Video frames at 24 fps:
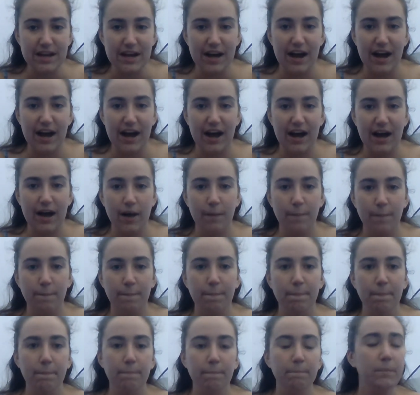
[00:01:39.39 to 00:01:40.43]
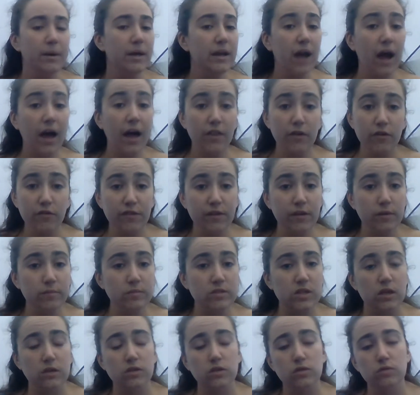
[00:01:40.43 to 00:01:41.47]
But other films
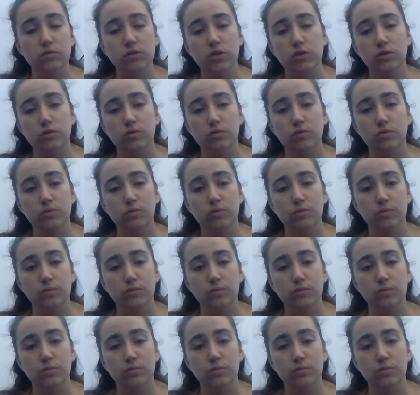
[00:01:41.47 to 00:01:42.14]
also do